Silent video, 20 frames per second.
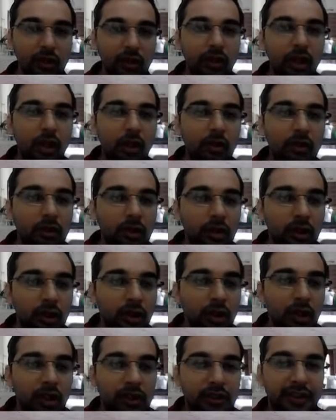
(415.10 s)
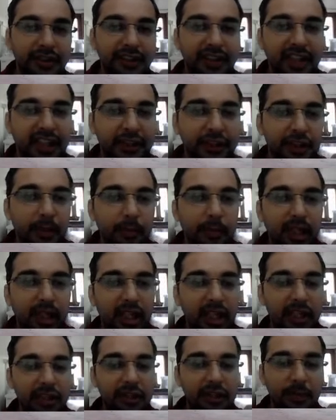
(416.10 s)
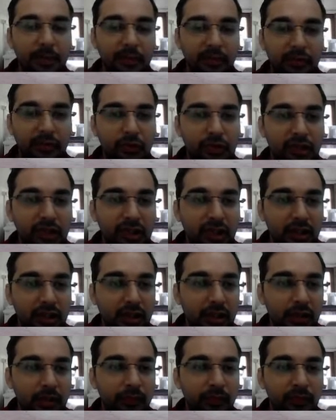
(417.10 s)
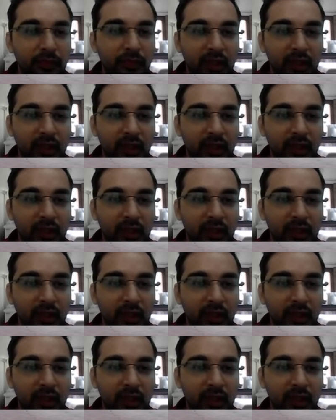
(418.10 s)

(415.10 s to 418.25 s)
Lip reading: Now the reaction mechanism, if you see,